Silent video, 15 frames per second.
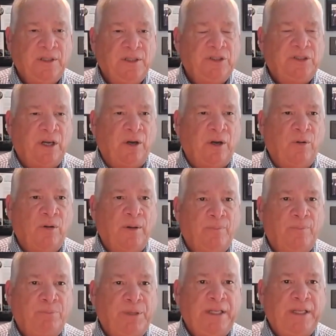So
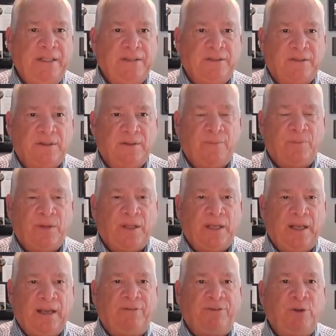please,
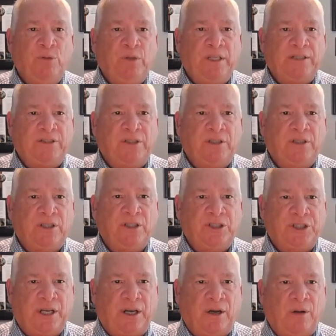if you listen to the
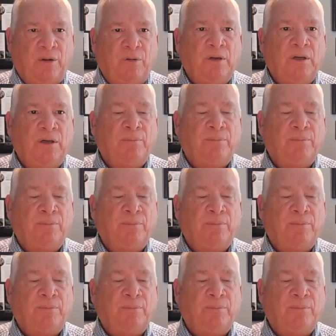show,